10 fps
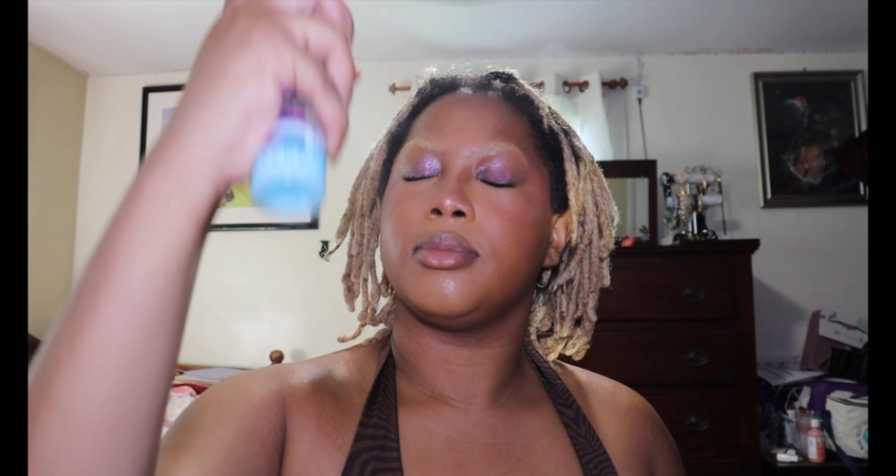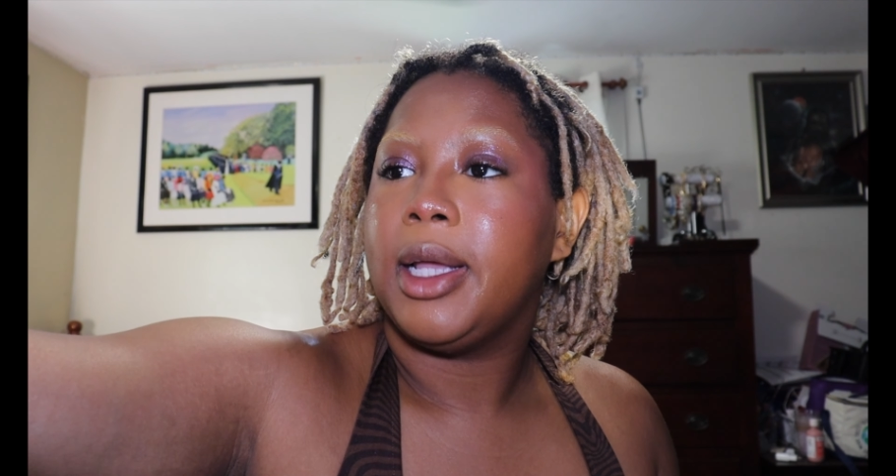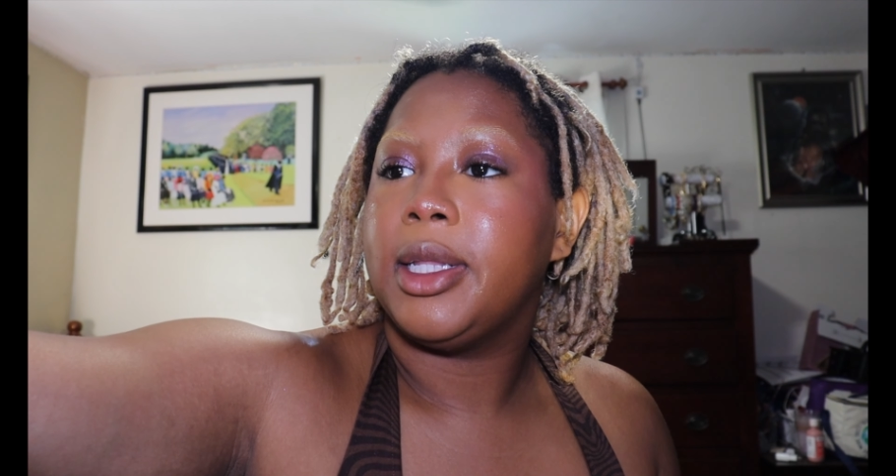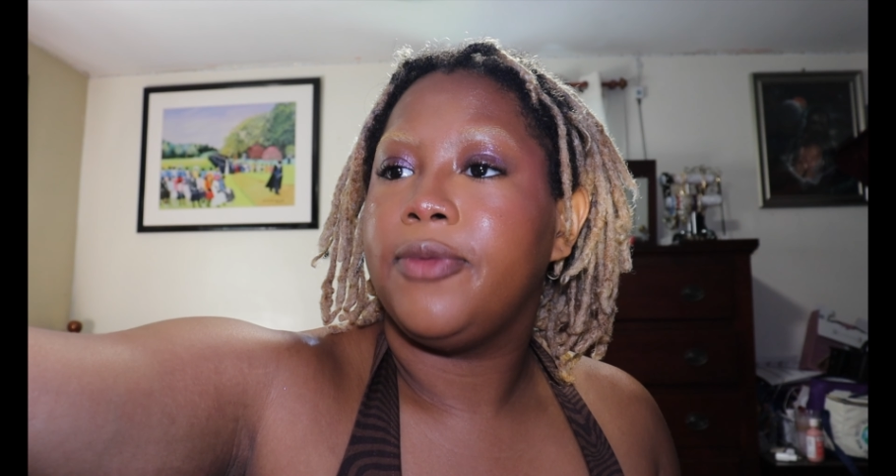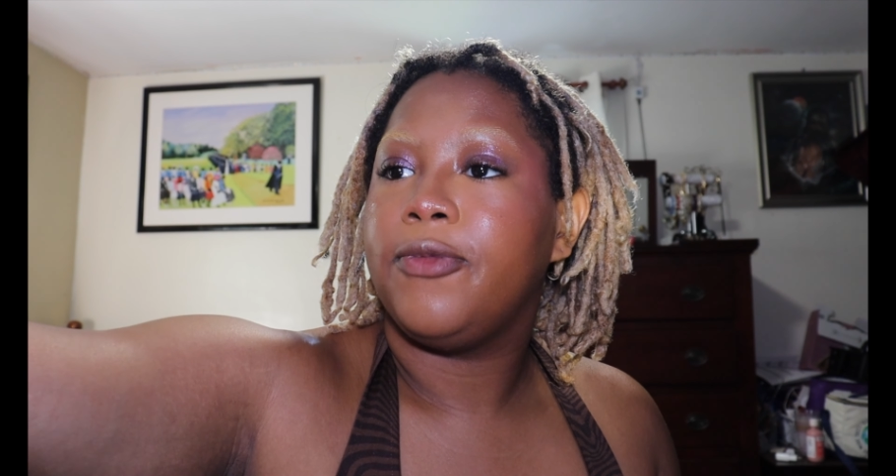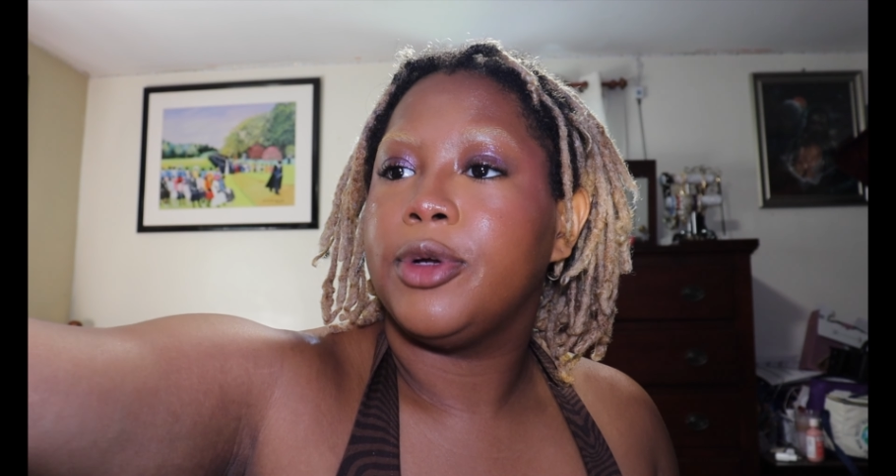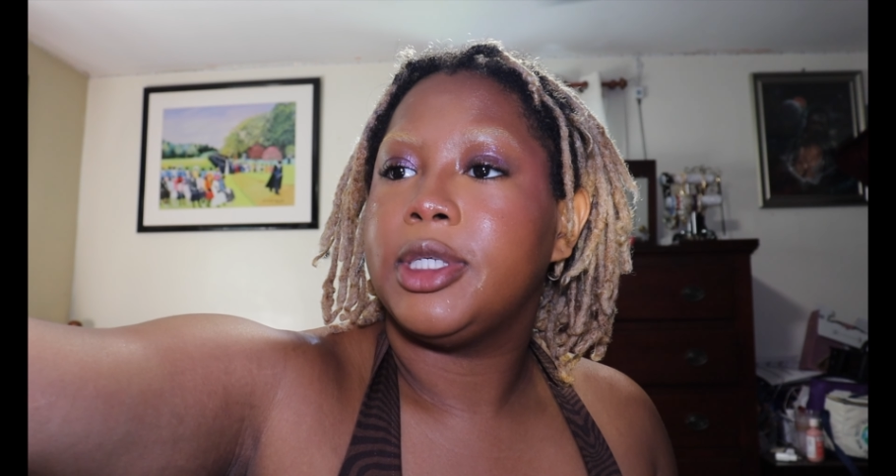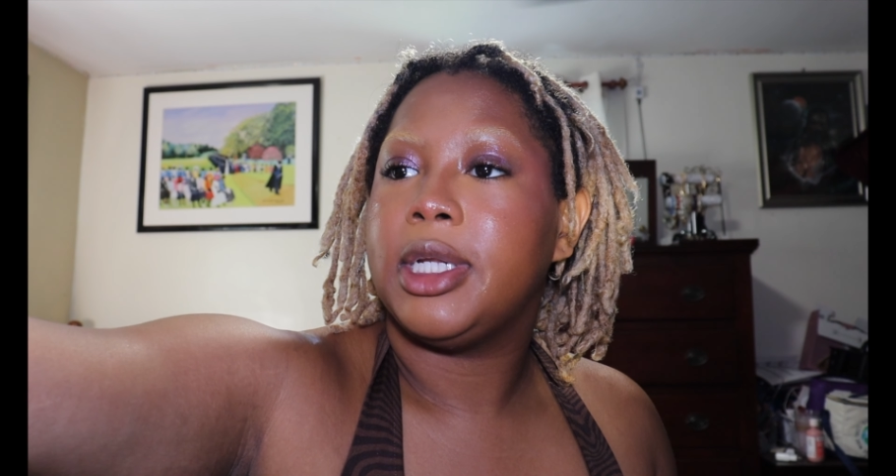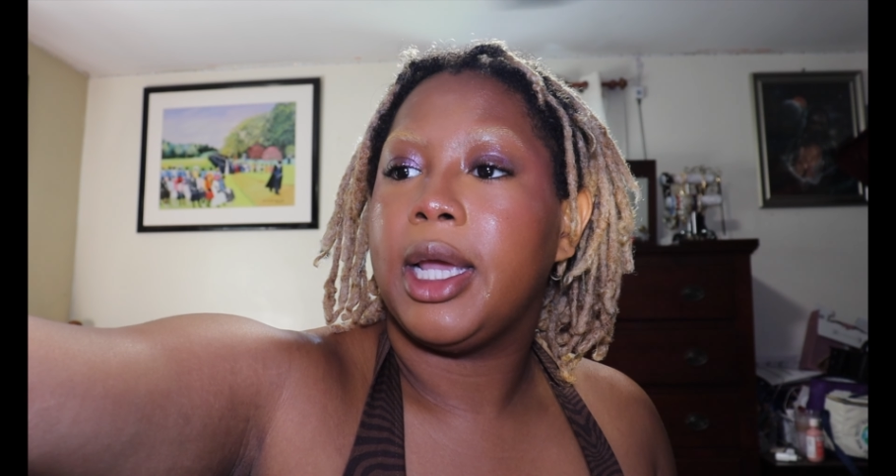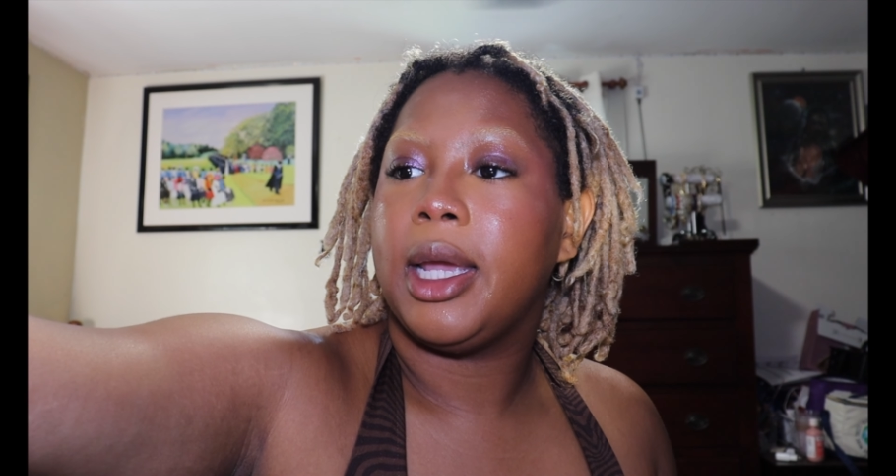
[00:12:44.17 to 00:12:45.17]
And then for
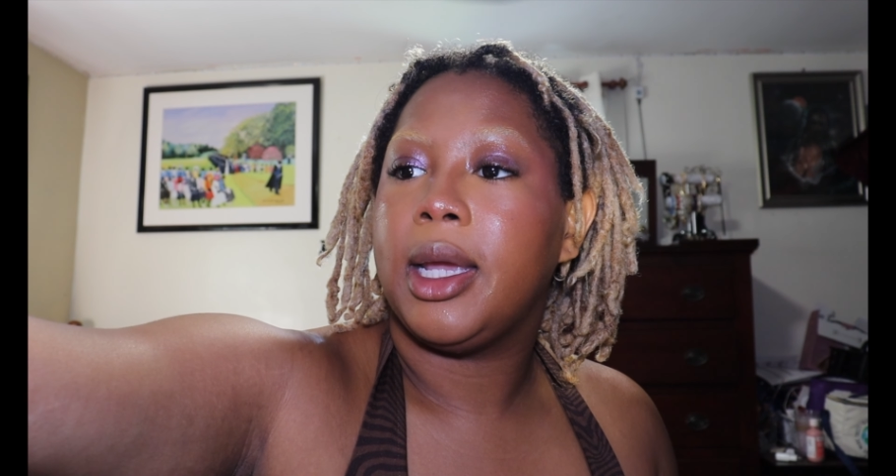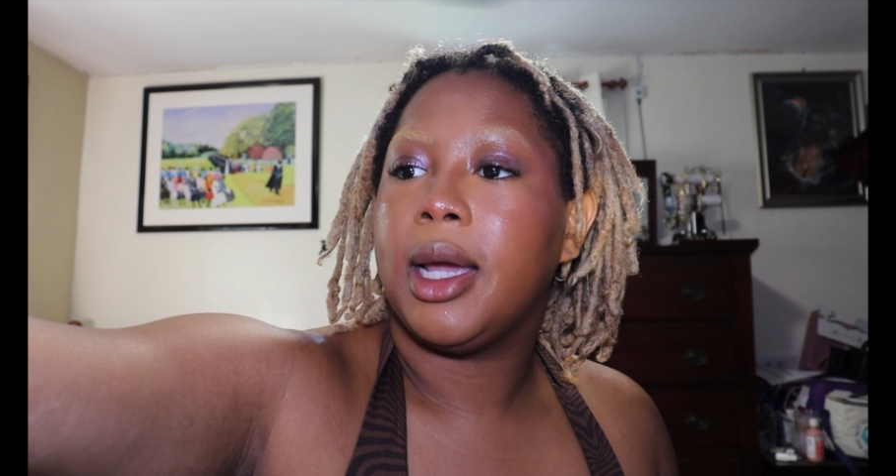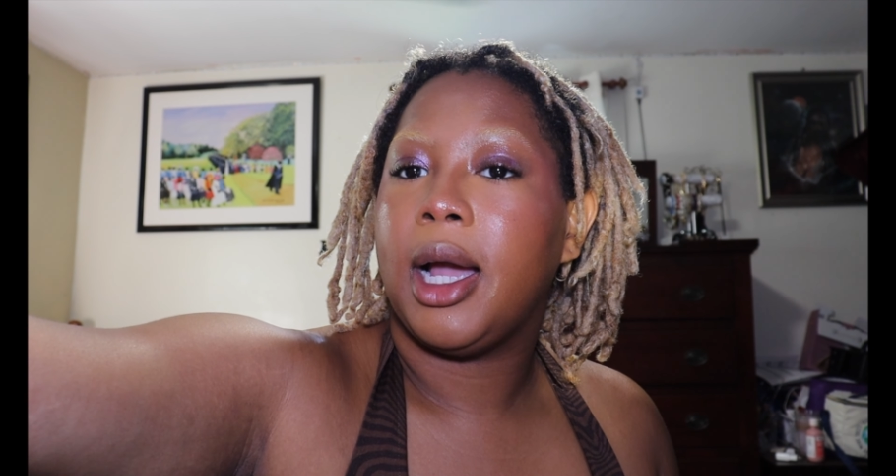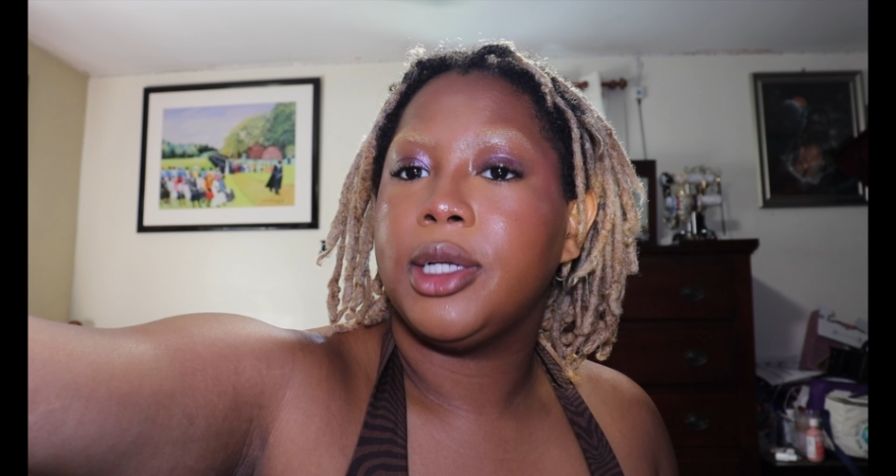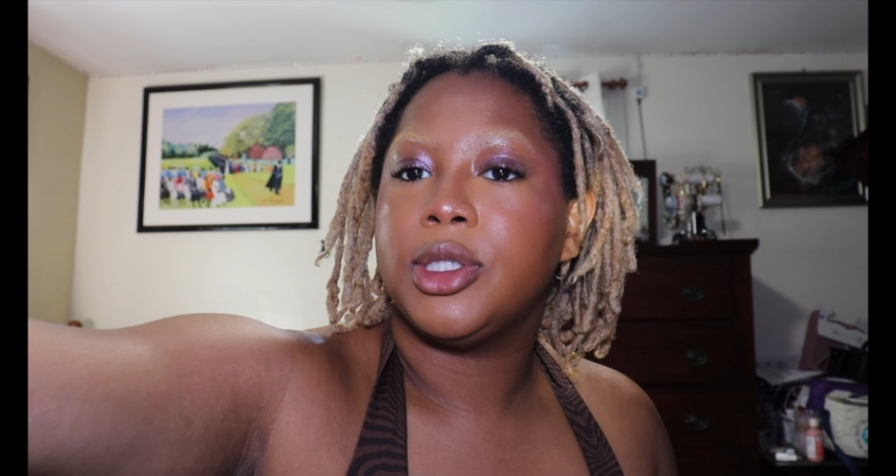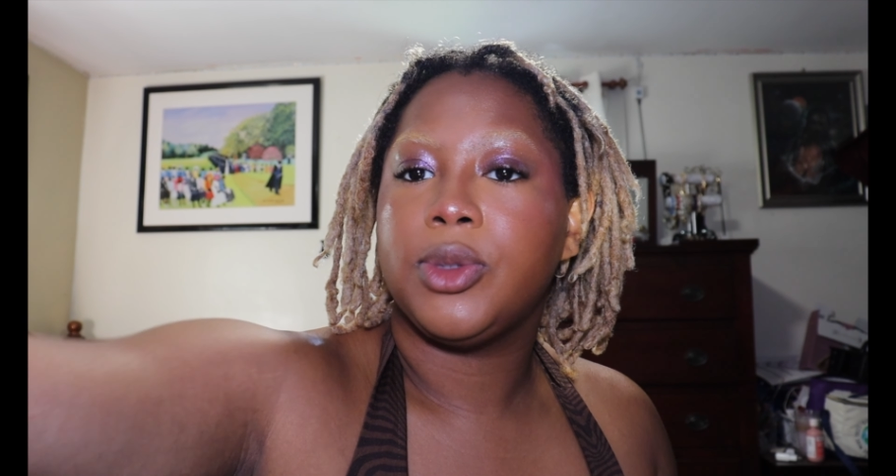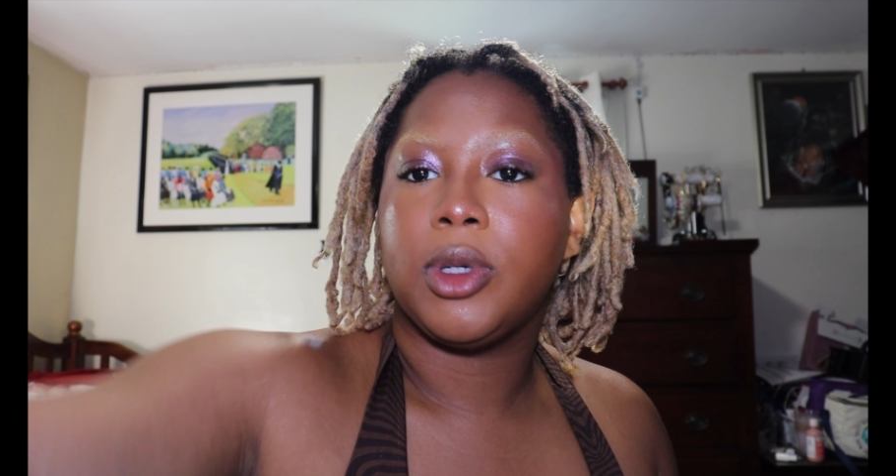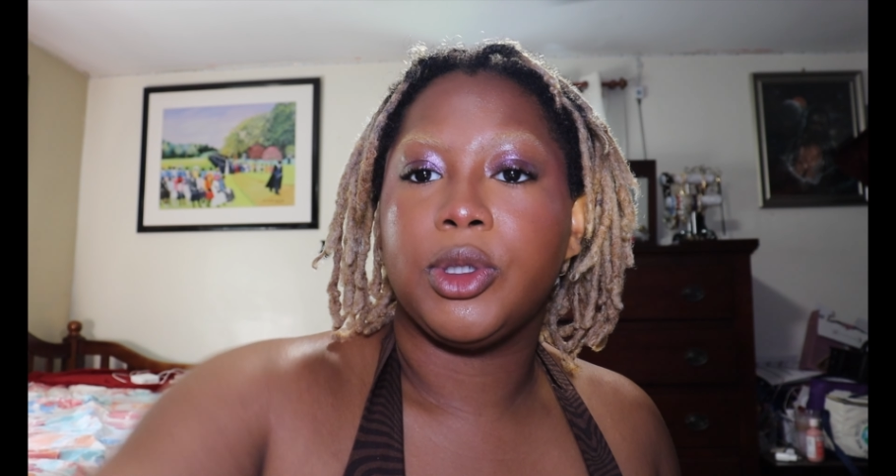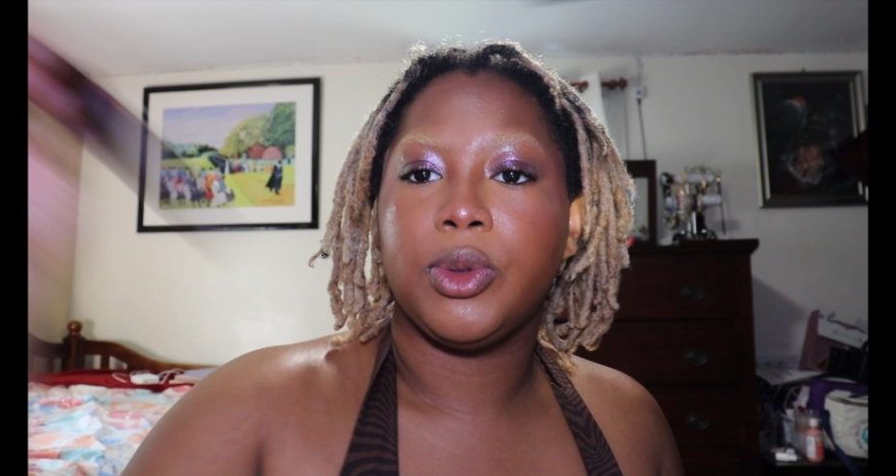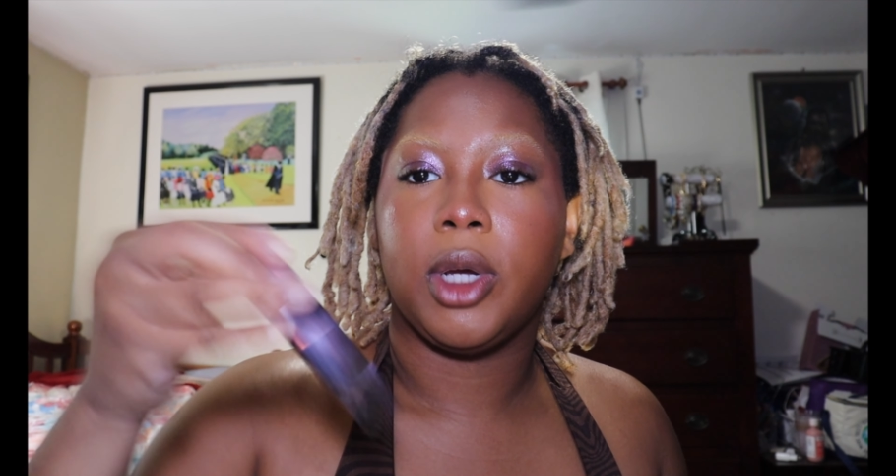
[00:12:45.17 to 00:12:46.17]
today, I just
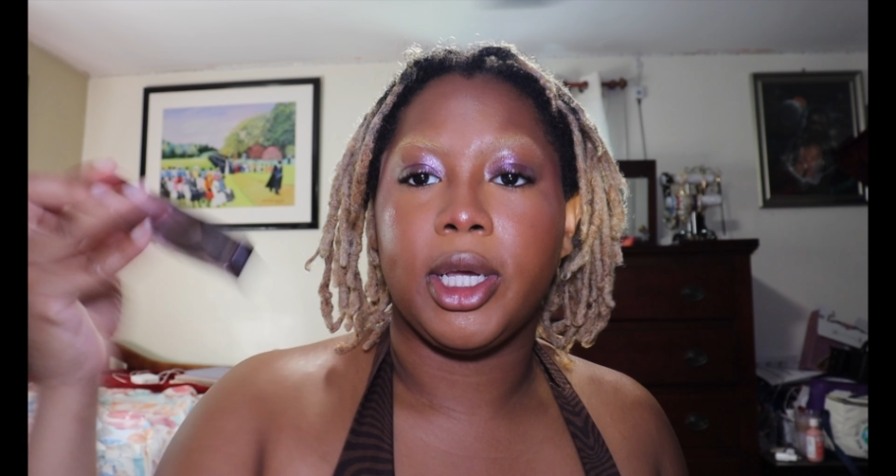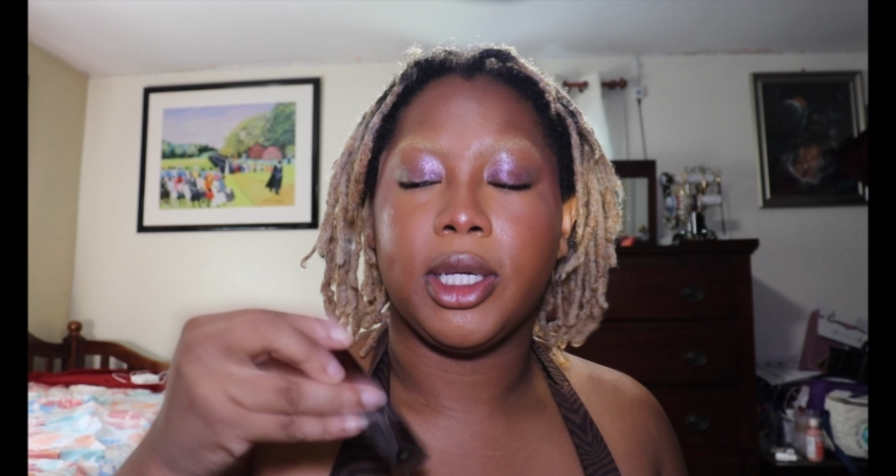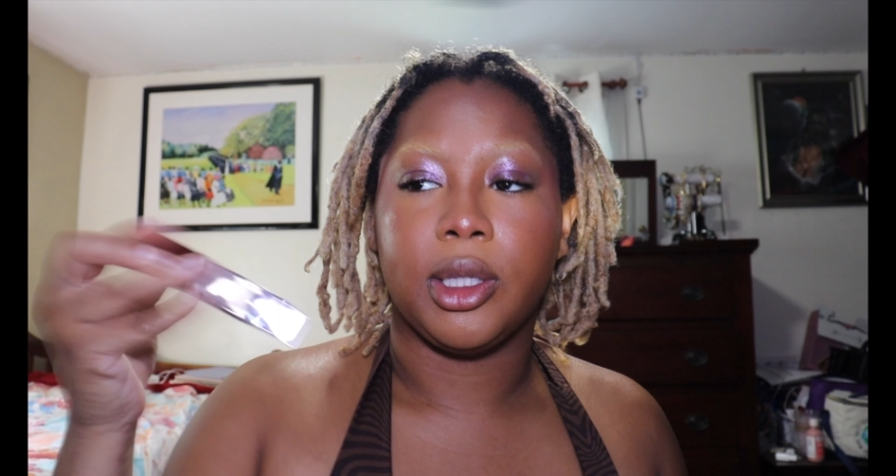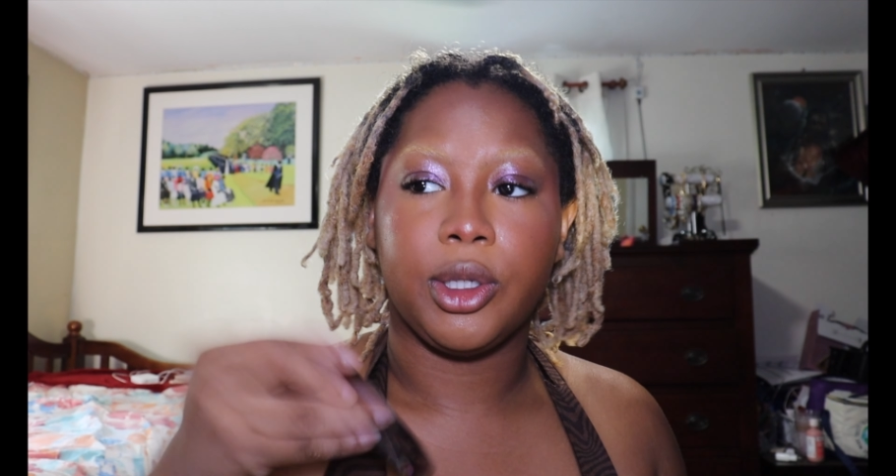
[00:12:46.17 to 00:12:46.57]
want to do a